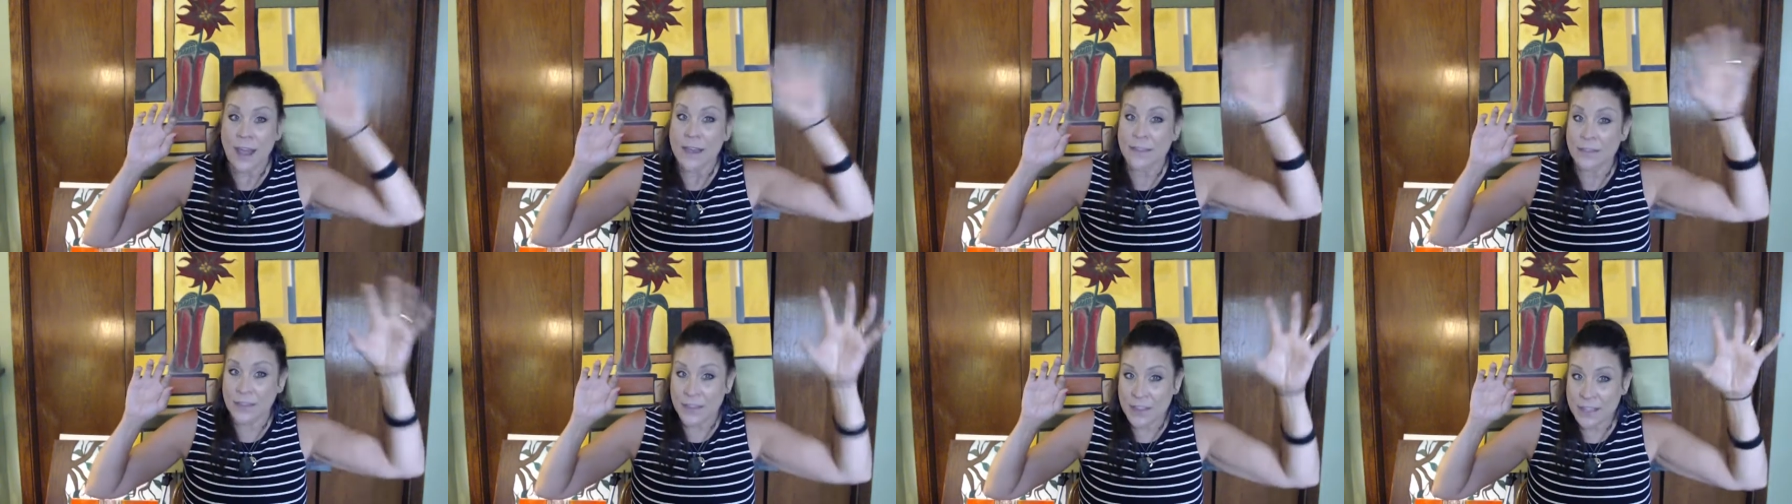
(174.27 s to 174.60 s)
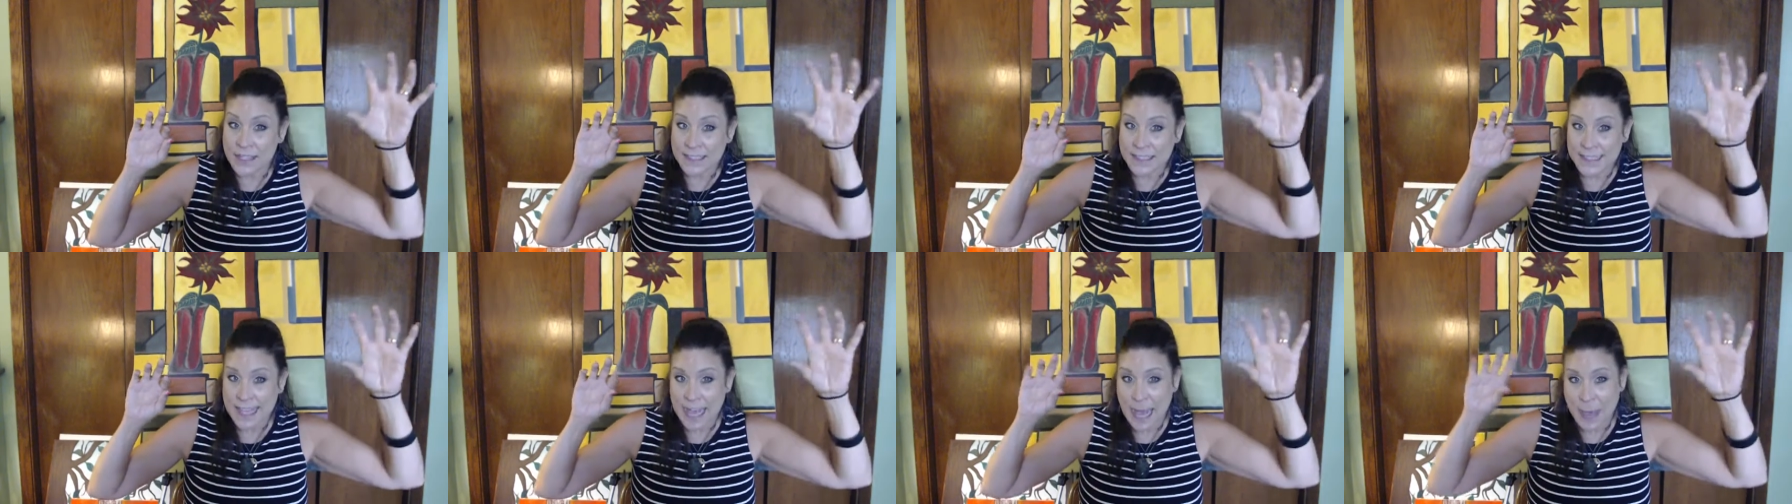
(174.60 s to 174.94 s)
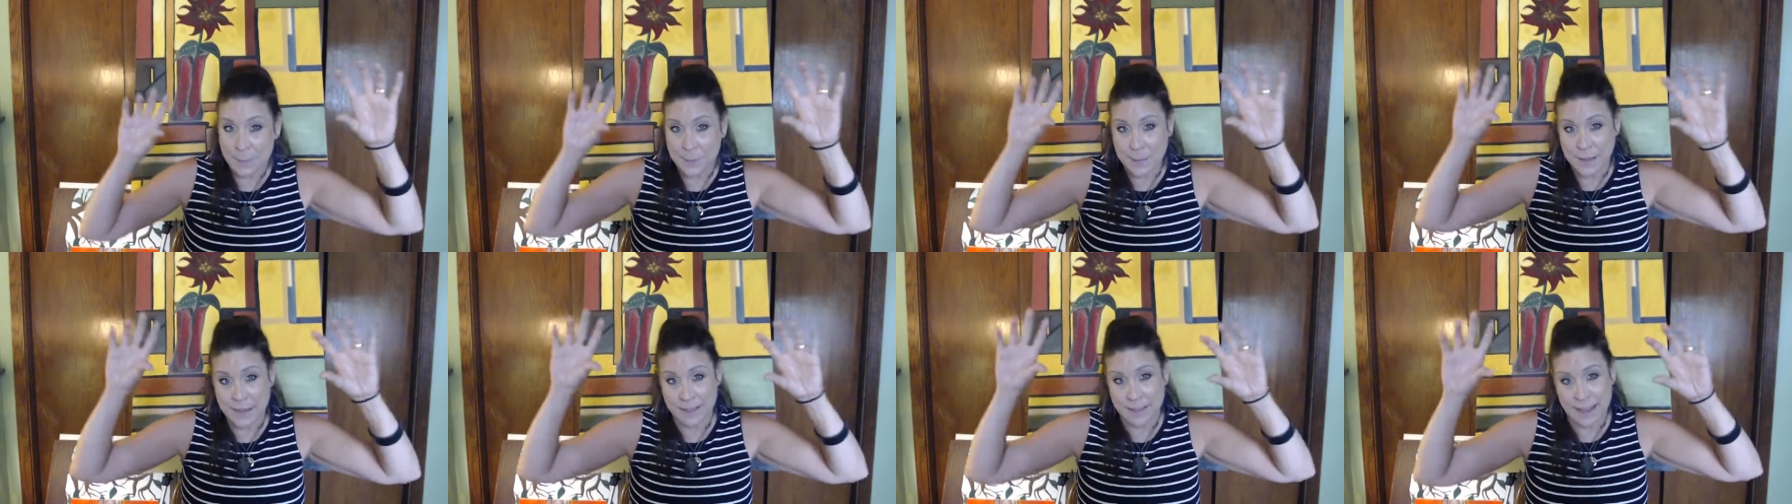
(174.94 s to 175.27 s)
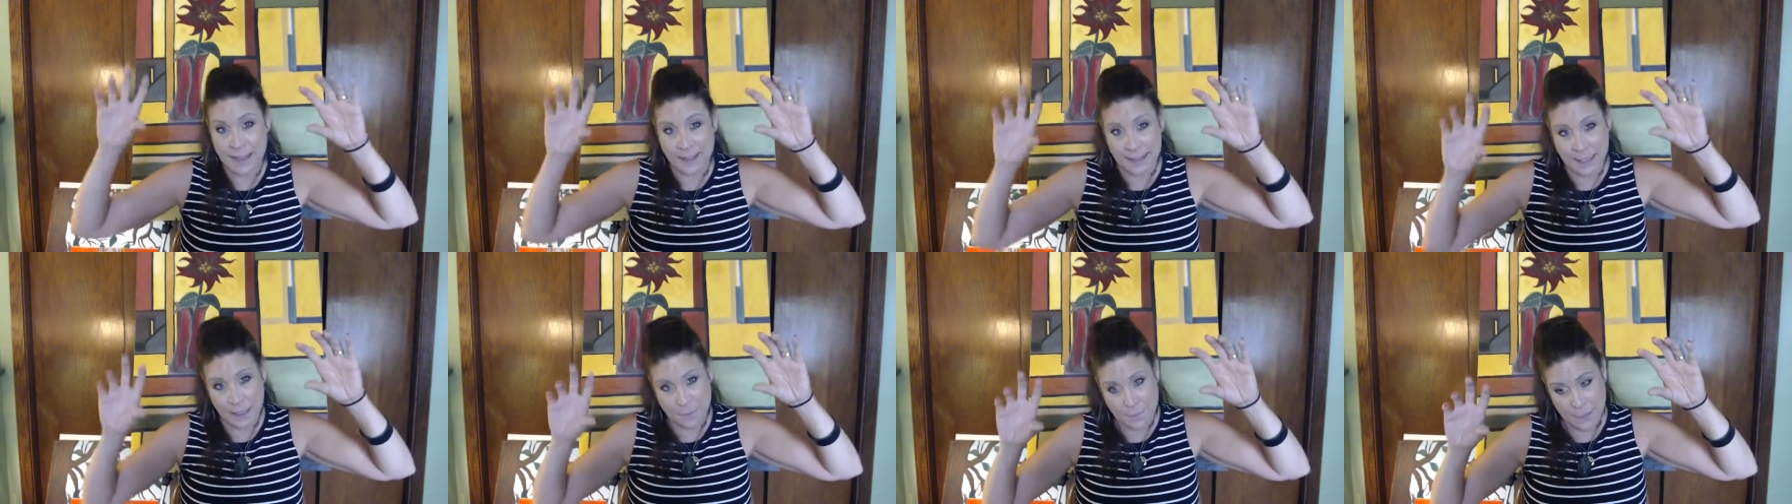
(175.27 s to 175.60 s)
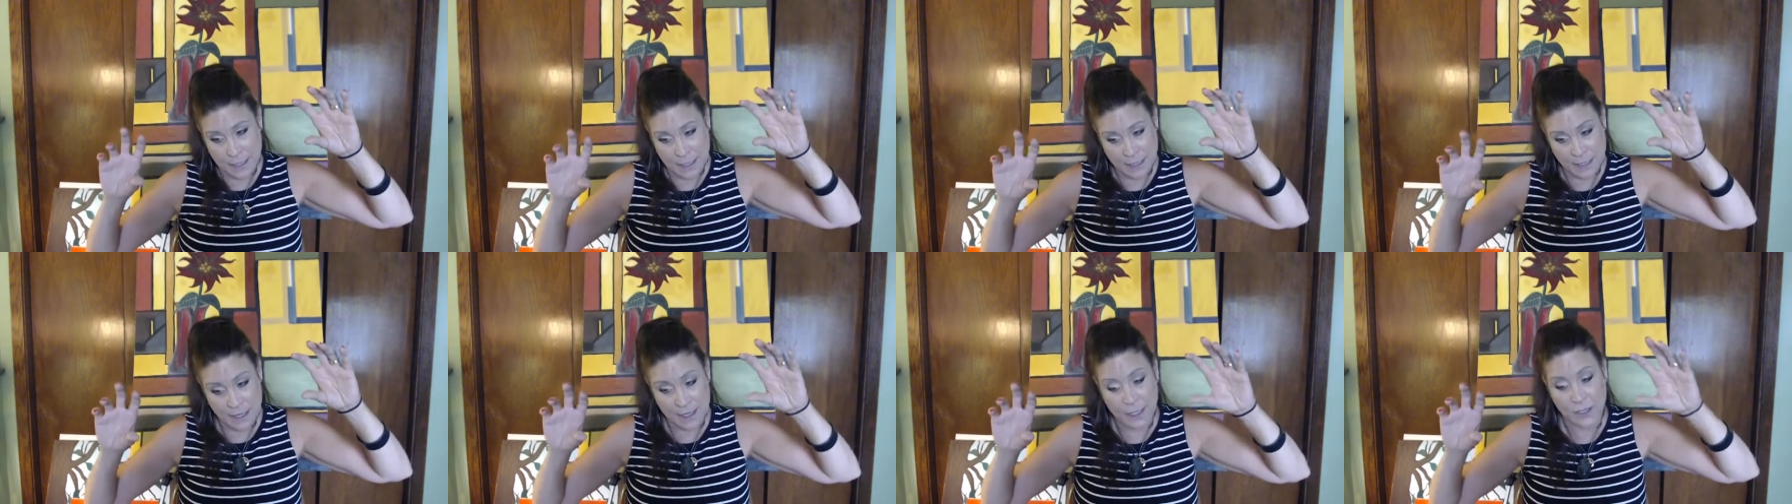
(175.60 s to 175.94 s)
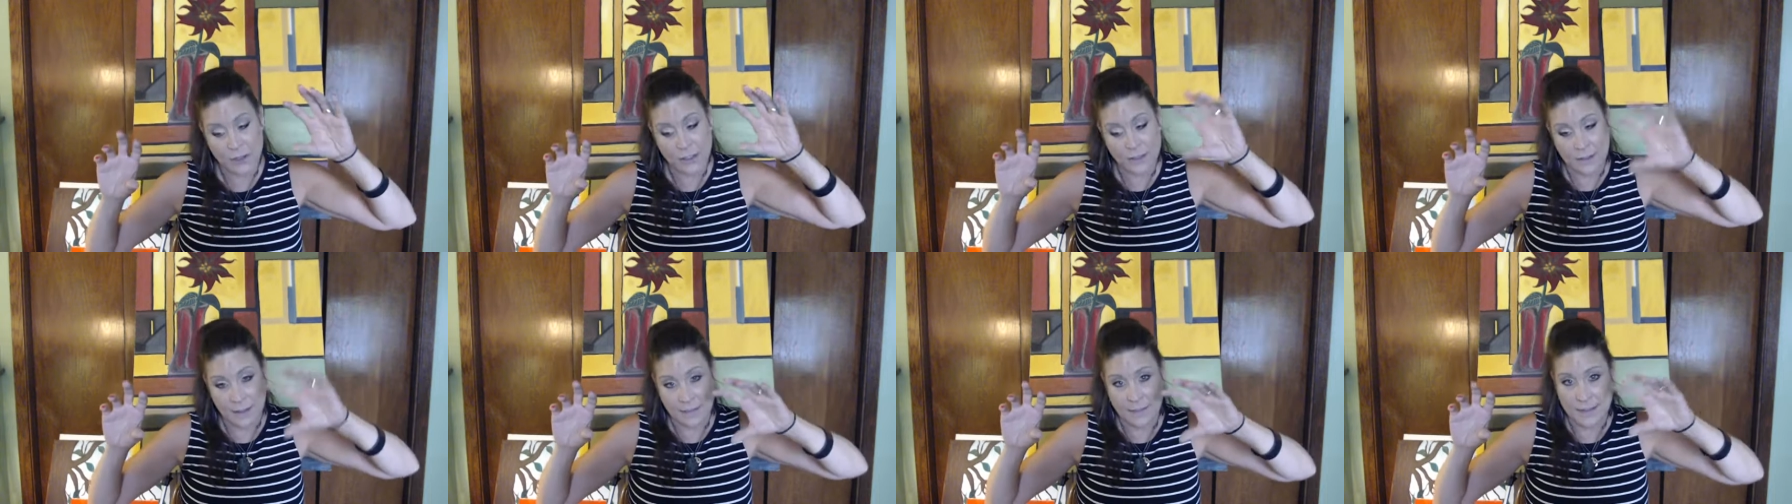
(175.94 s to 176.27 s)
this happened that led me here,
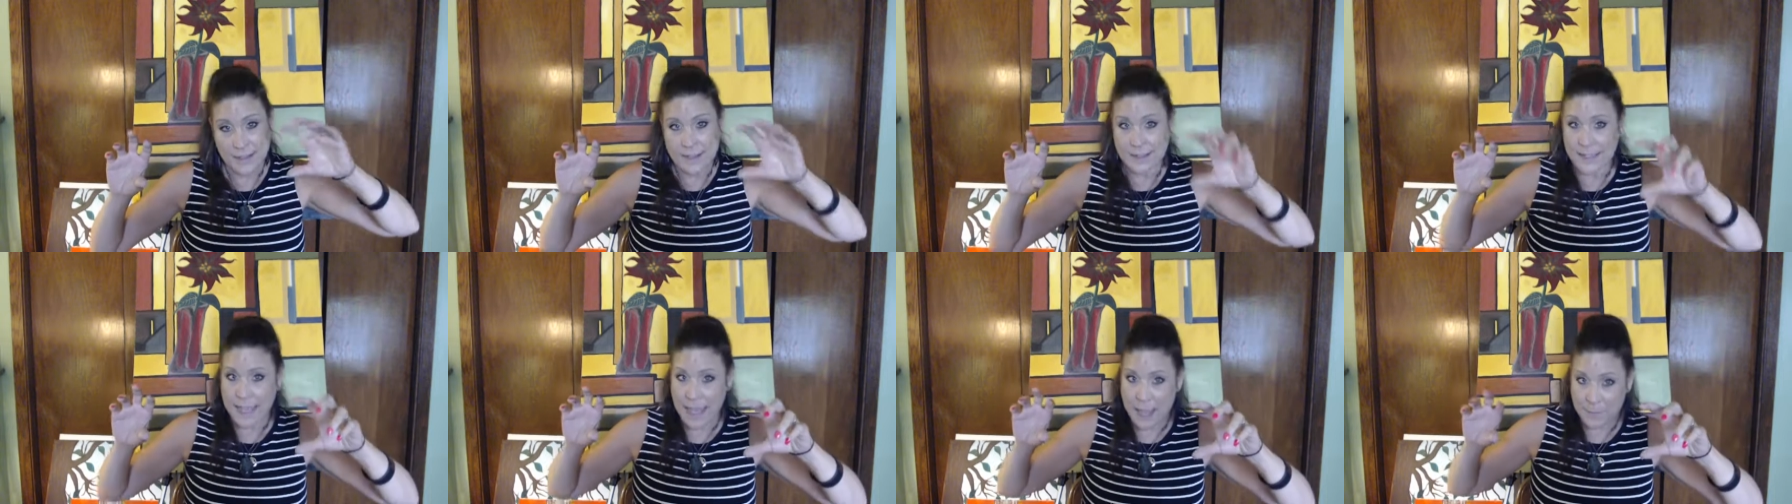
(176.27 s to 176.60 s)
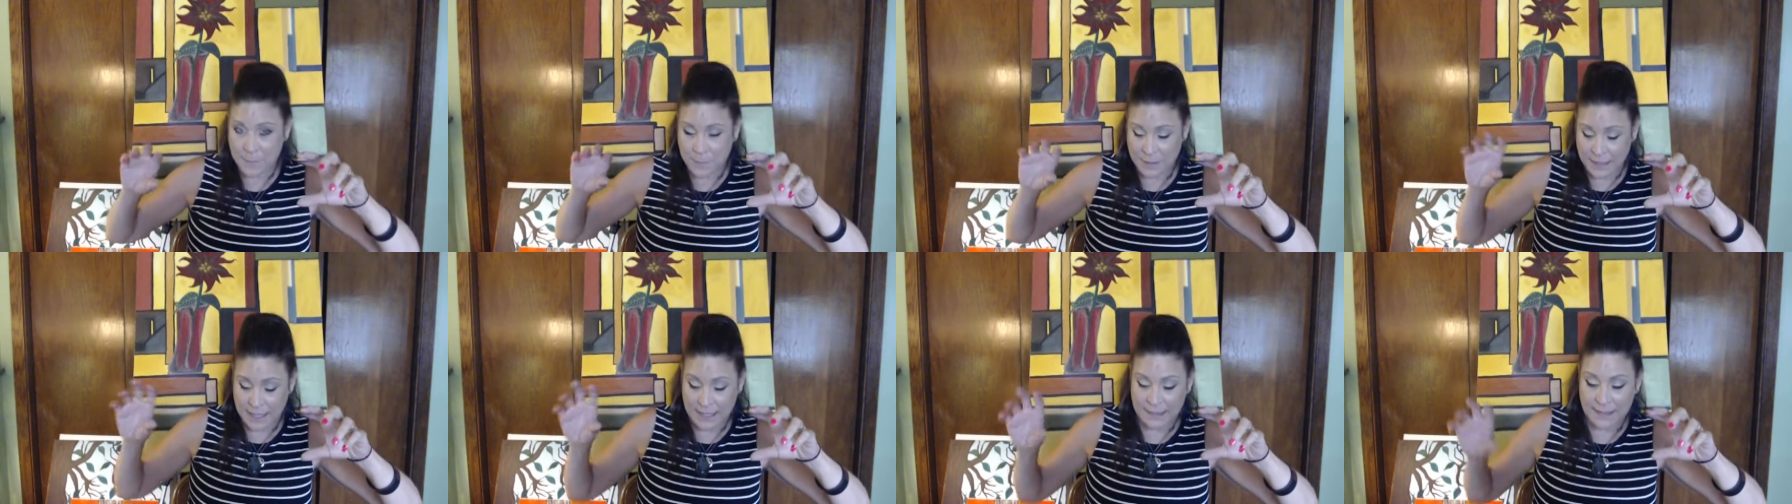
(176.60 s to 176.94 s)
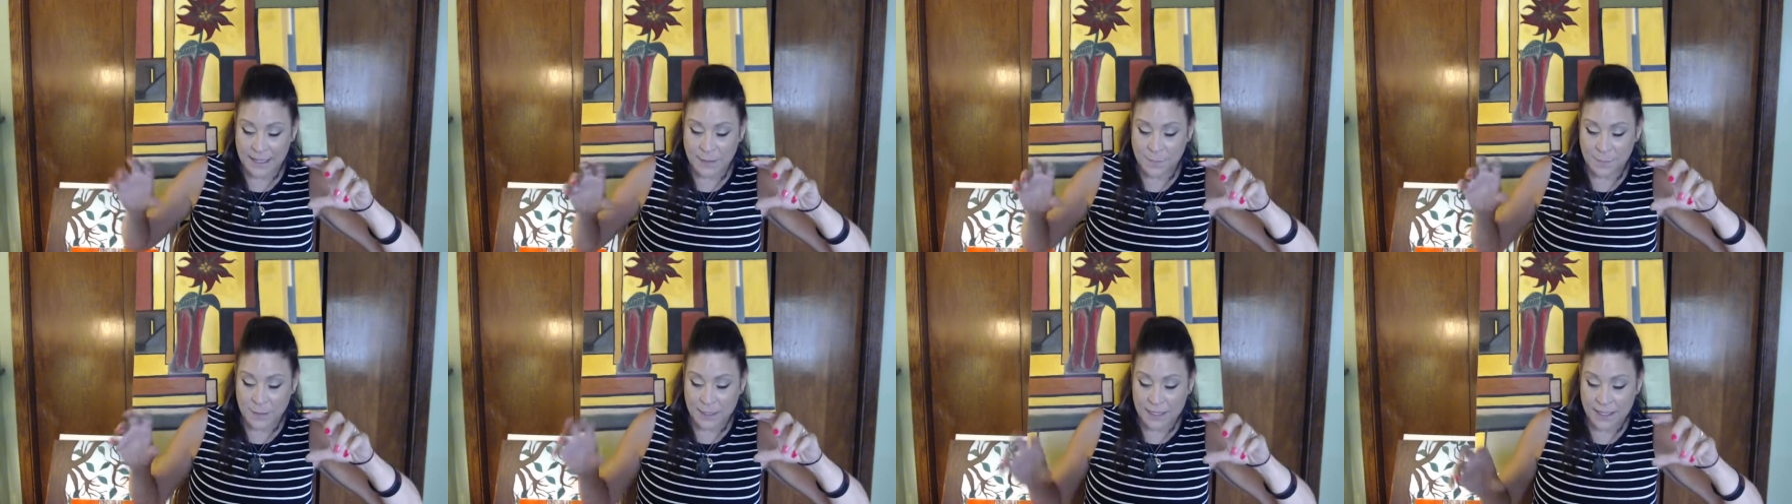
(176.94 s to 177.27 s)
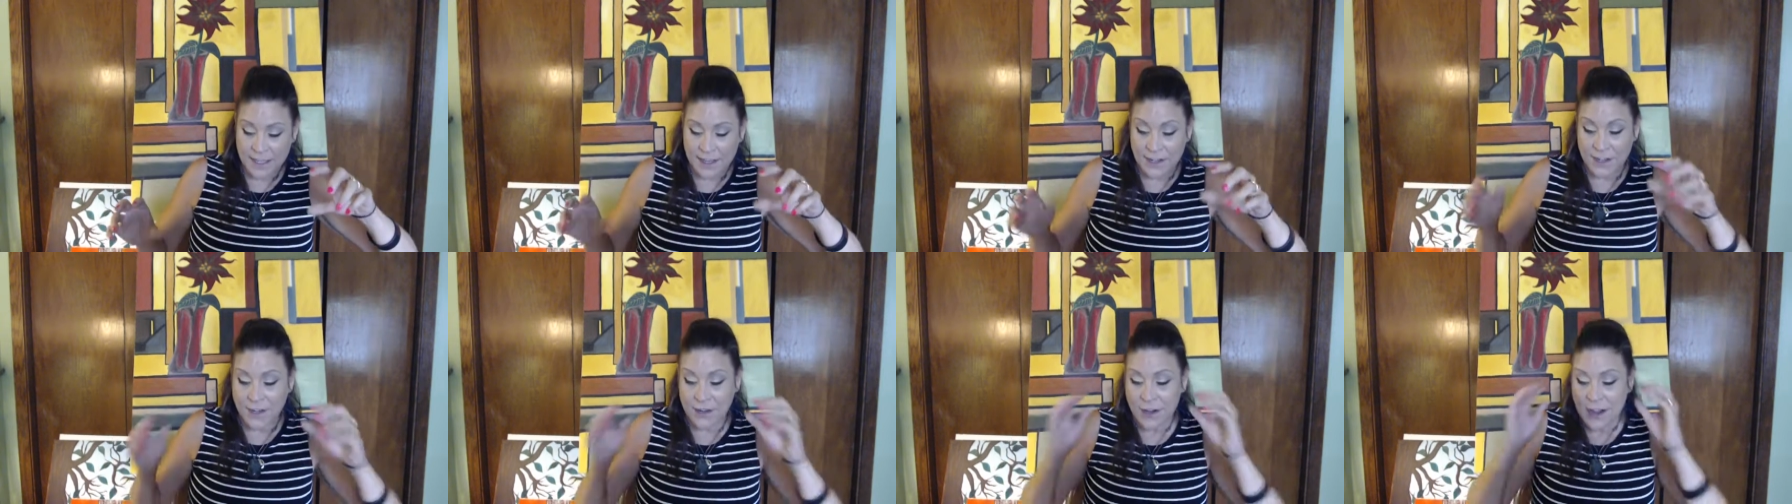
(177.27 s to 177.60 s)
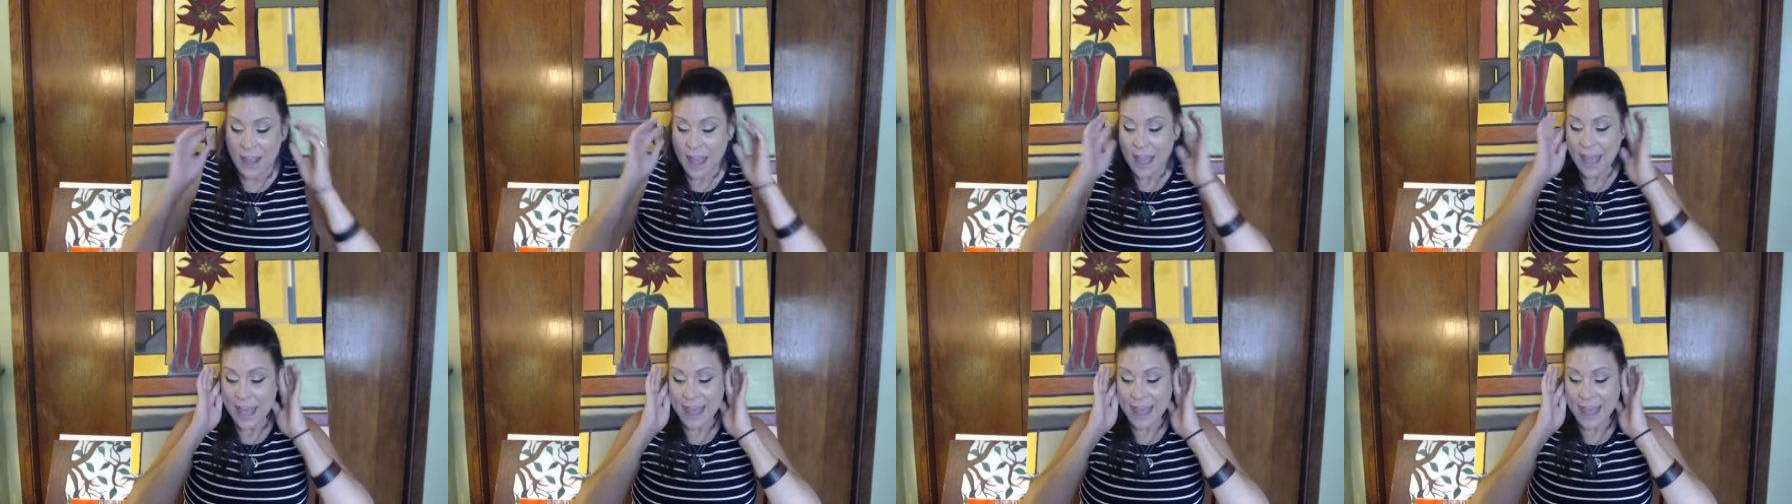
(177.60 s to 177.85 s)
and then this happened that led me here.